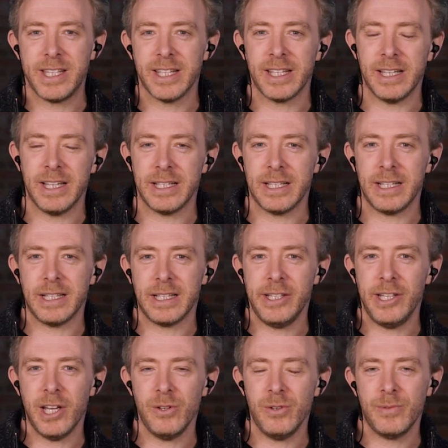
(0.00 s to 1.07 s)

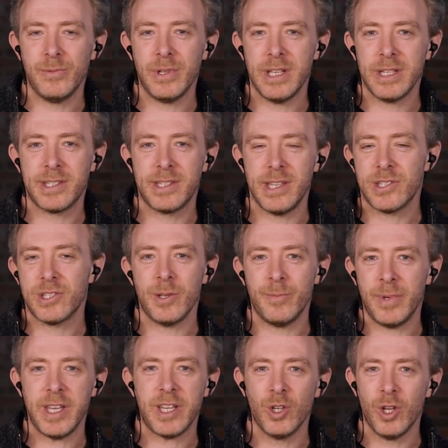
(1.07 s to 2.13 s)
a system,
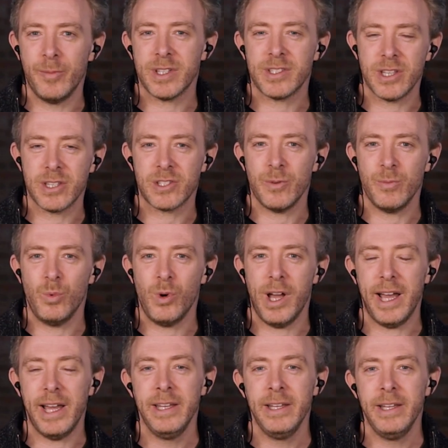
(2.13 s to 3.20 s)
an economic system
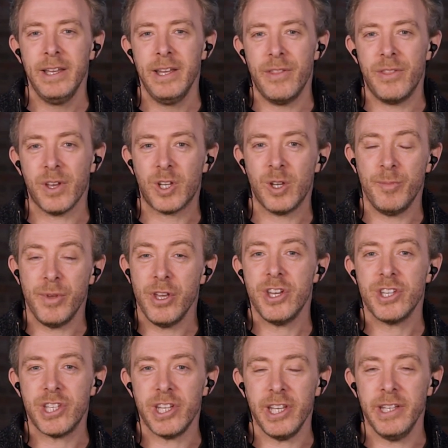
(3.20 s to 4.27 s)
where the
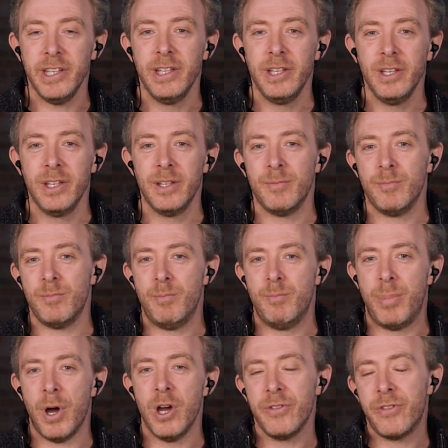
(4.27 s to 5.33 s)
community
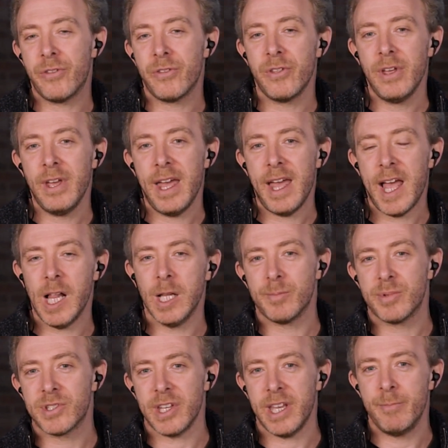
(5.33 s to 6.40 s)
both
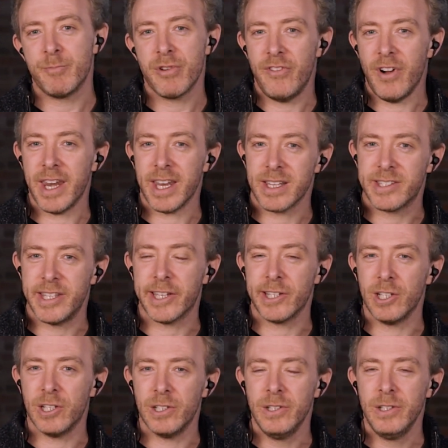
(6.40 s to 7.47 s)
helps in providing
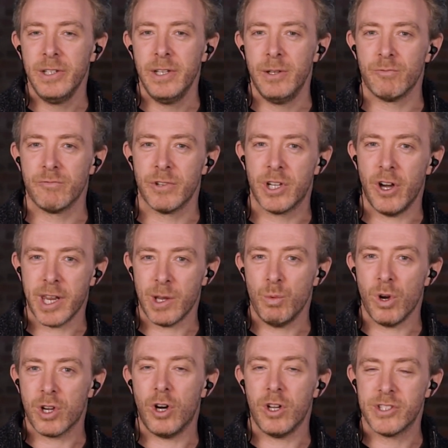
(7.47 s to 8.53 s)
signal regarding
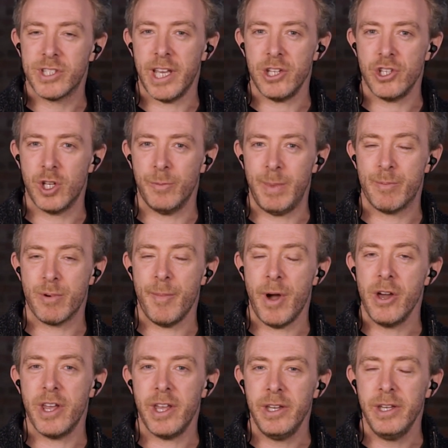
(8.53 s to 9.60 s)
what content should be
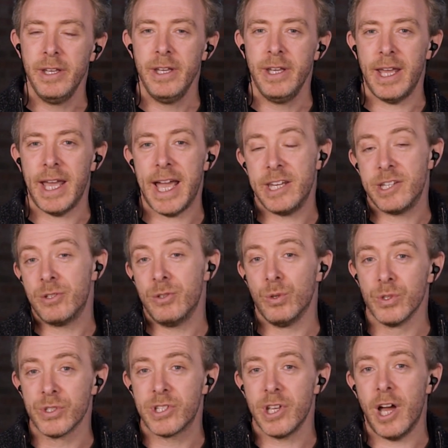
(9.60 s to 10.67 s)
promoted and
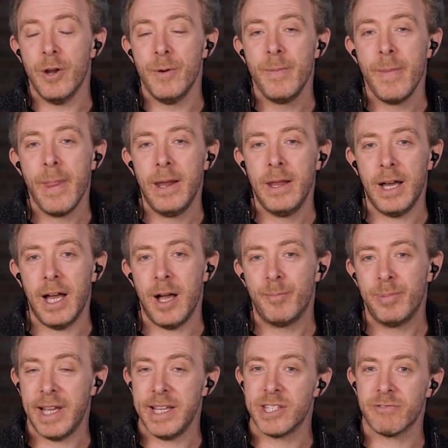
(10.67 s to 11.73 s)
also
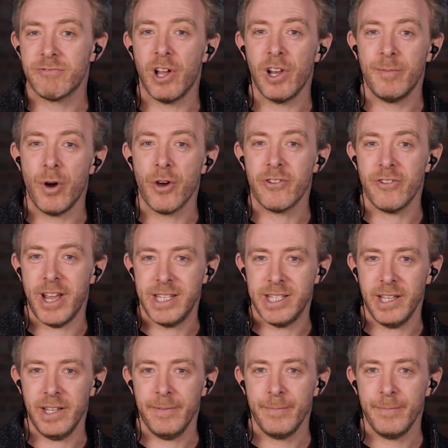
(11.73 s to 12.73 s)
plays the role of moderator.